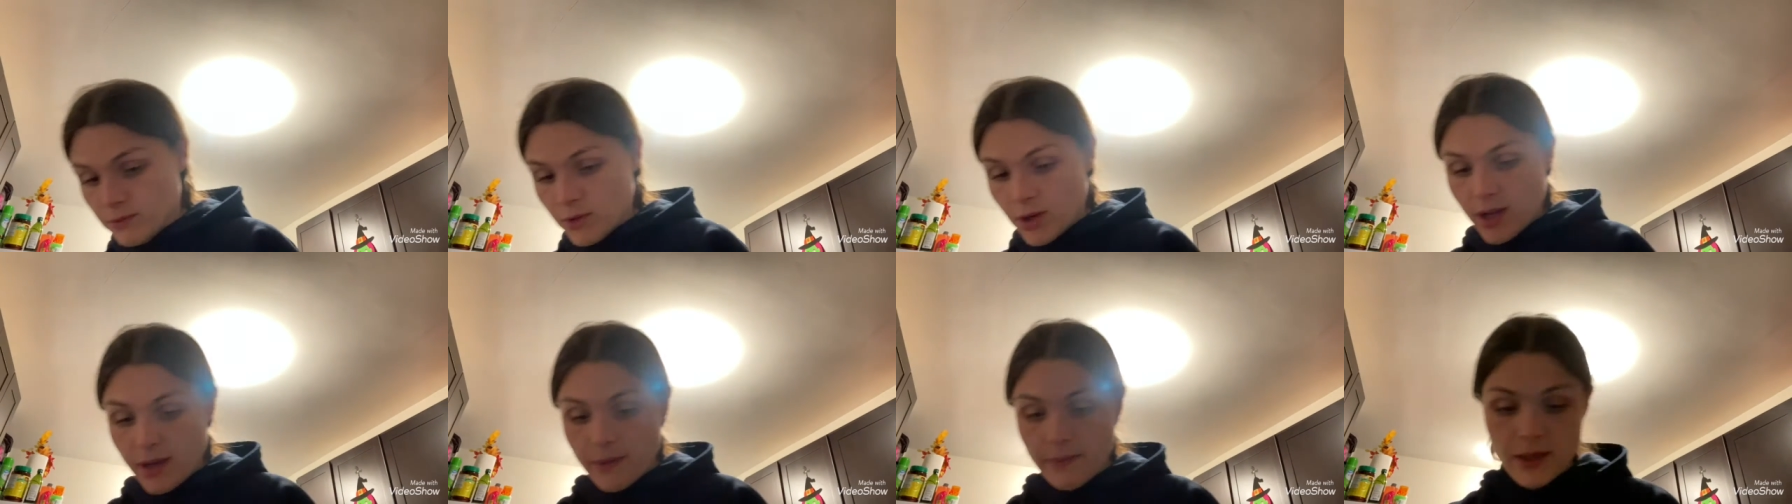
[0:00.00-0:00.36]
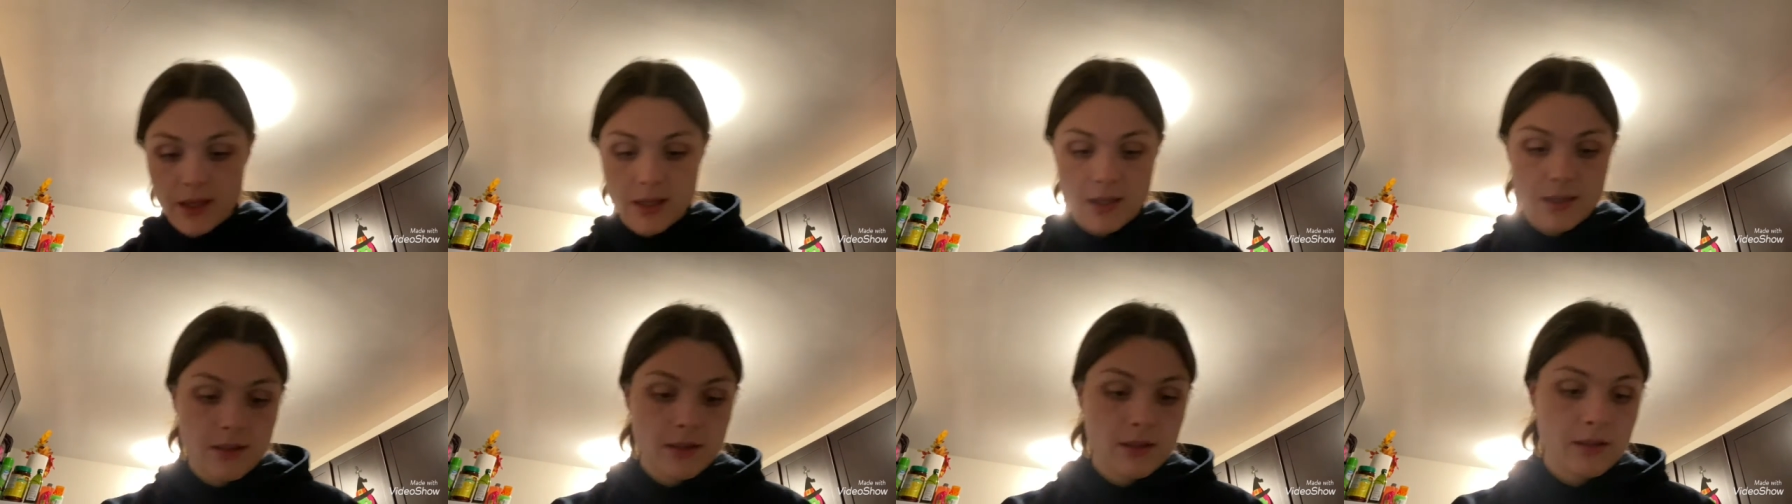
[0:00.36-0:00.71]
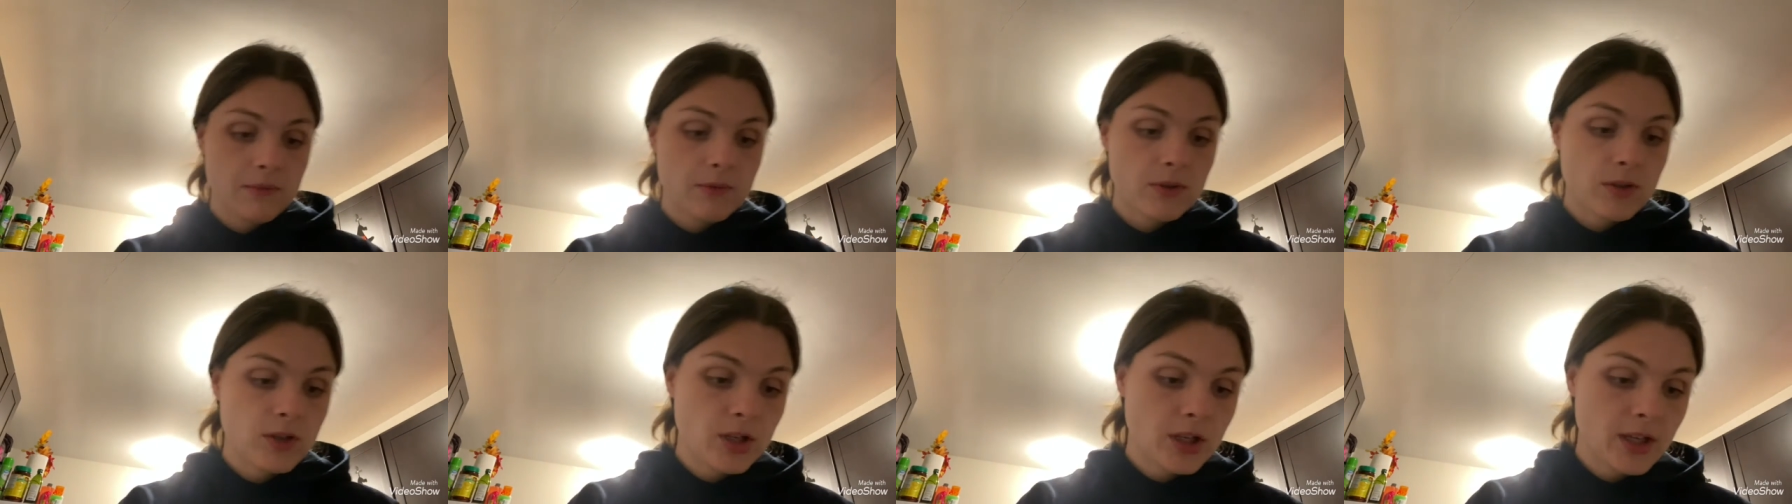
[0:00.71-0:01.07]
ramen
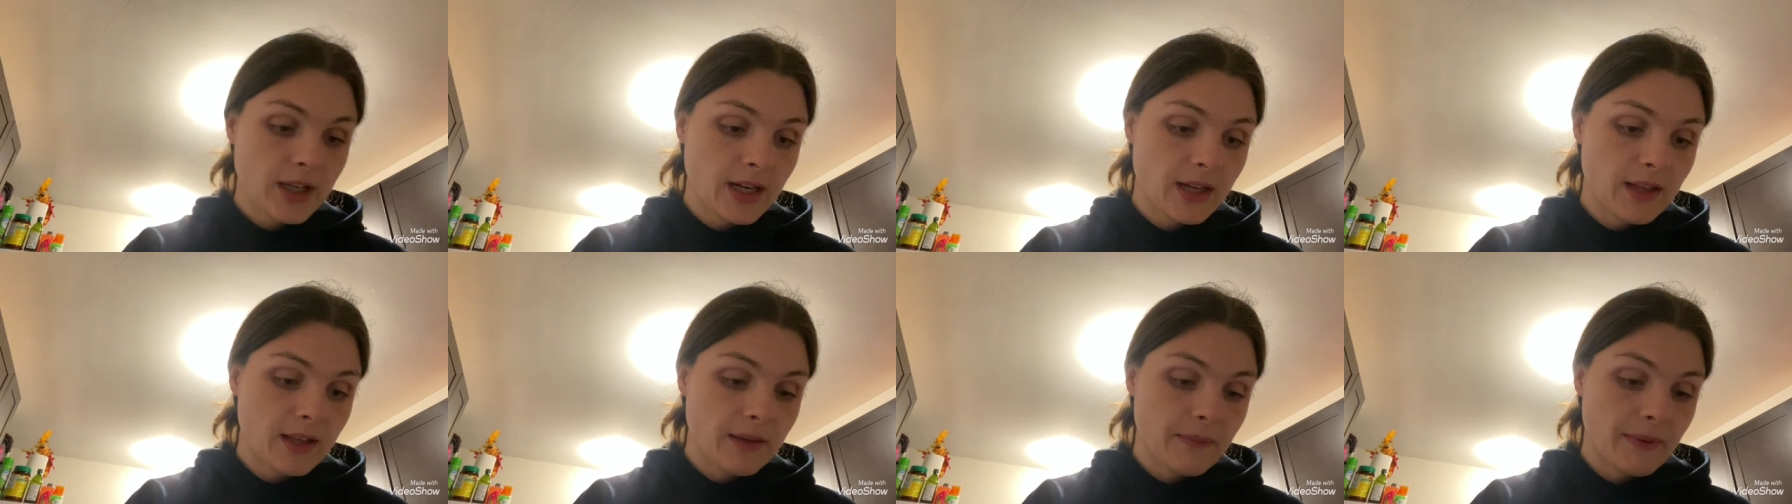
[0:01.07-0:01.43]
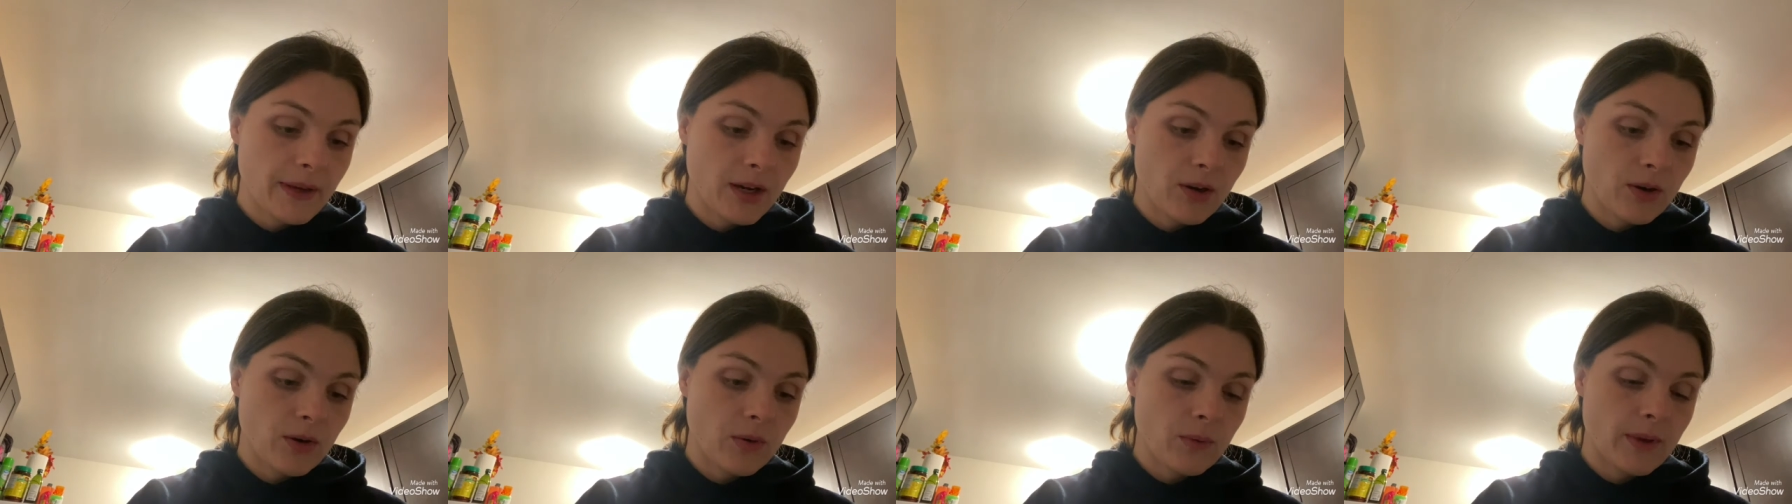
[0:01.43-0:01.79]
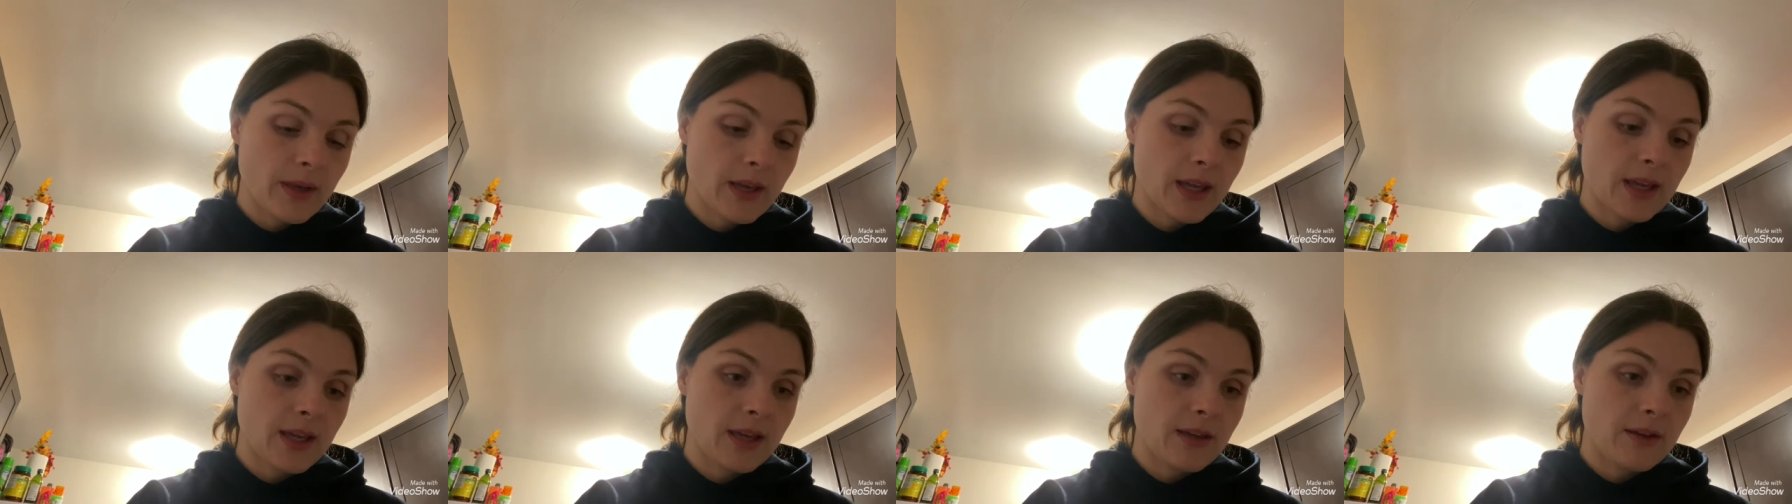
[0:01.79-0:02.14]
cooking in the
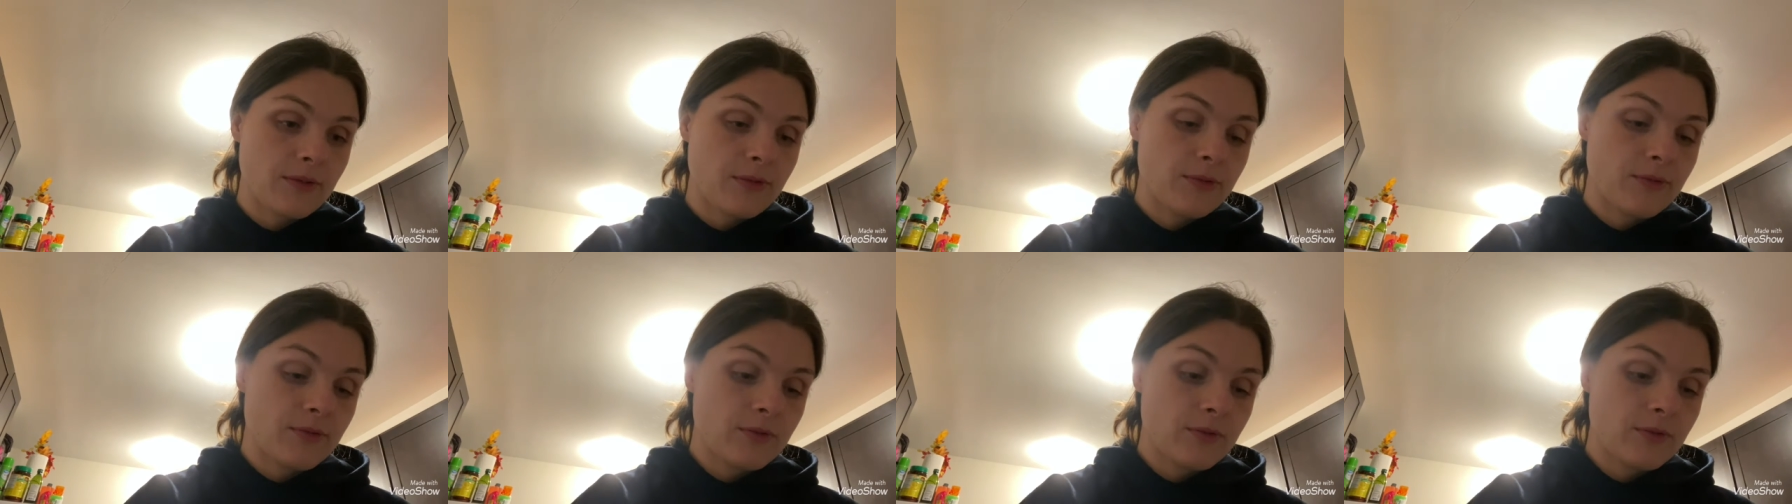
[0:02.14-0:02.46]
microwave.